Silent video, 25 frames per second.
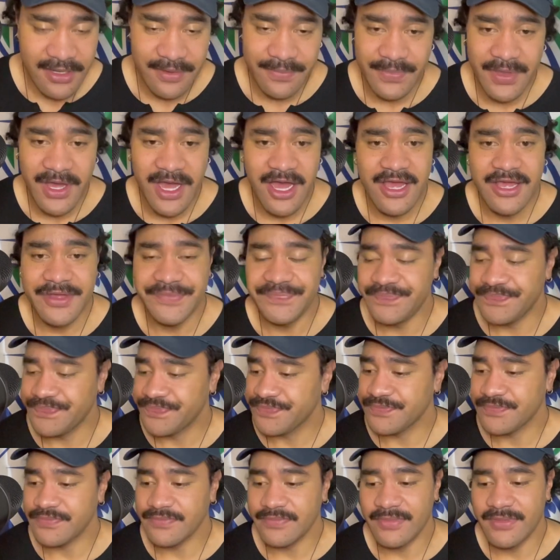I
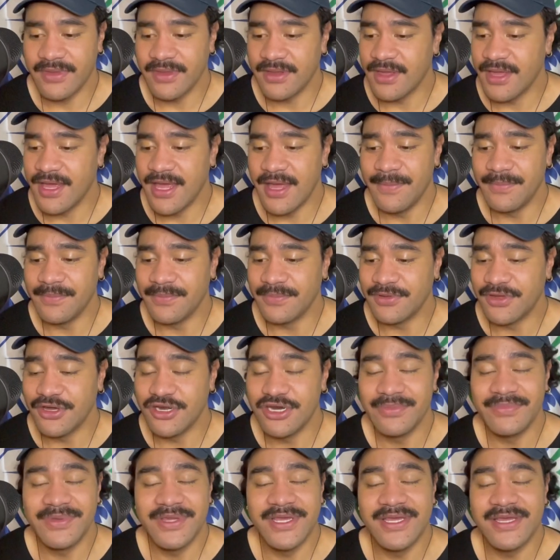am
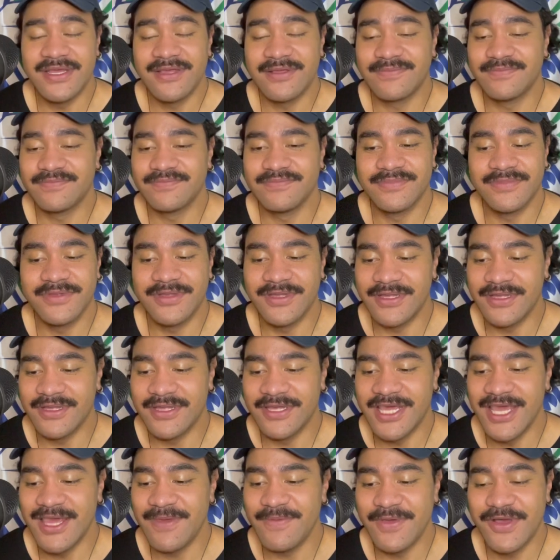gonna be
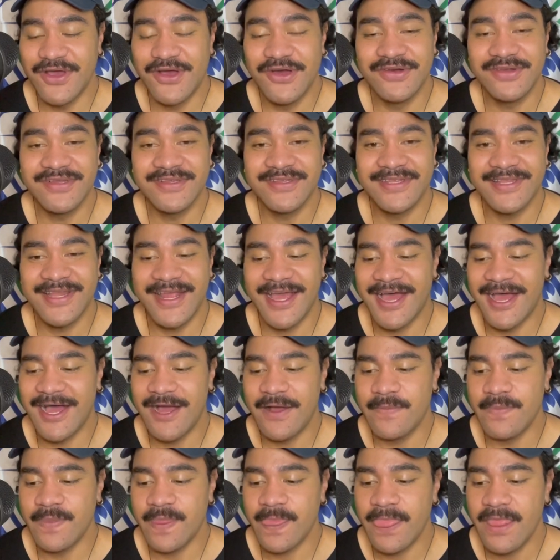keeping on.
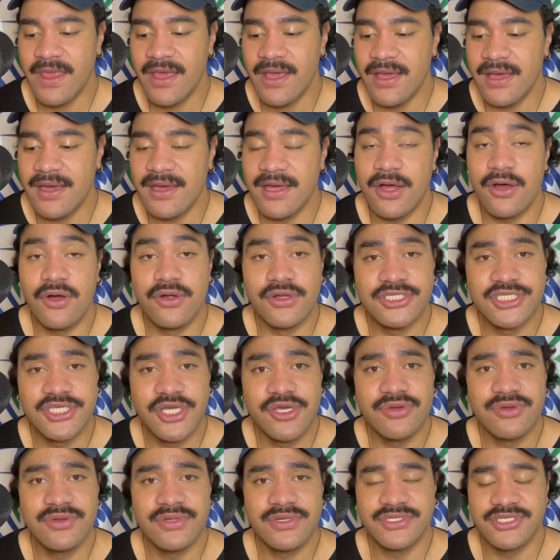
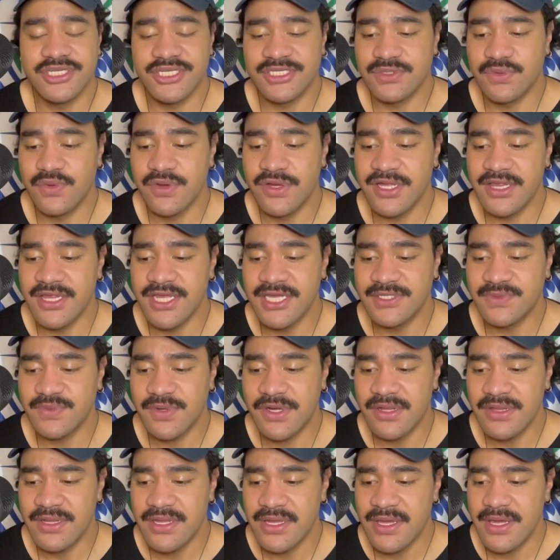Also, just quickly as
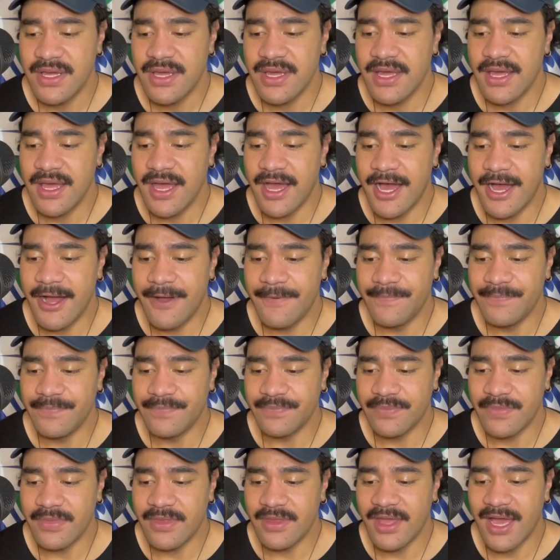well,
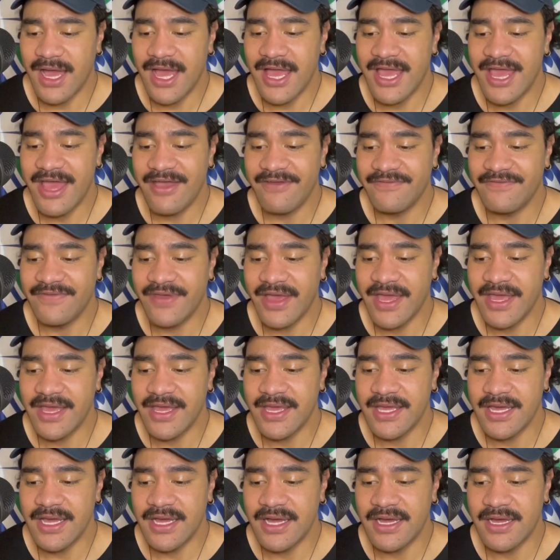I have
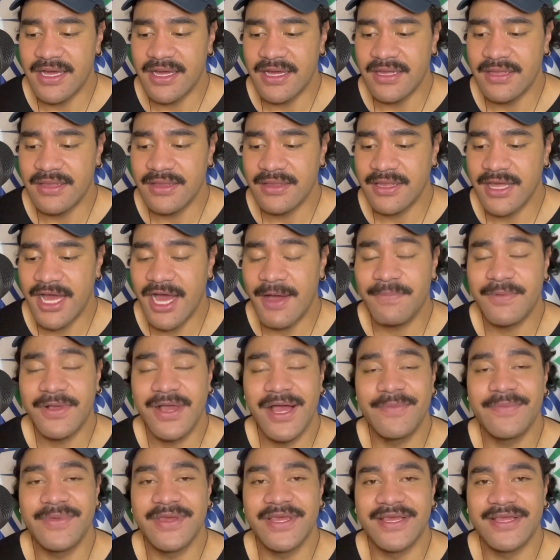a
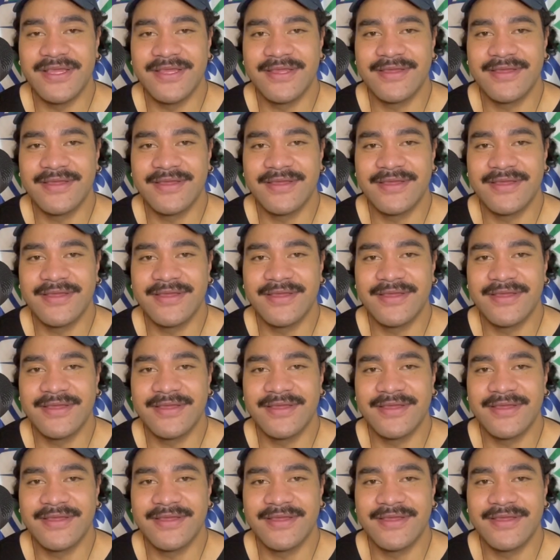upcoming